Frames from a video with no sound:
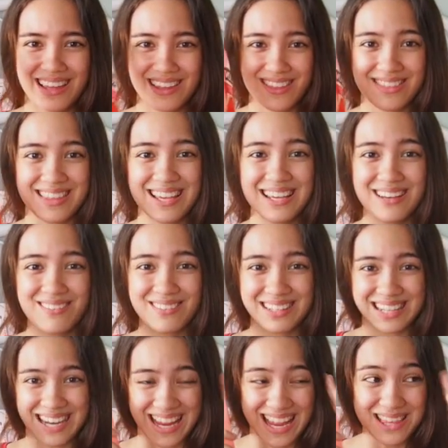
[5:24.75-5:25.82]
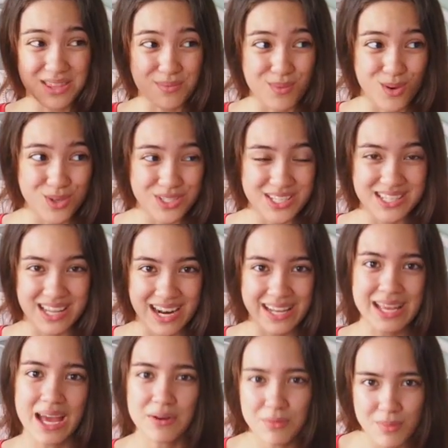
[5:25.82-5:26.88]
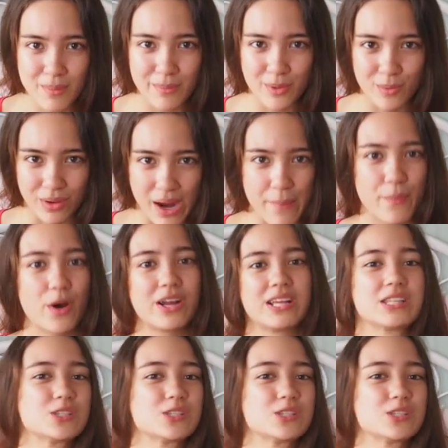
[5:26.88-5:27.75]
The thing that I hate the most is that I can't remember where I bought it.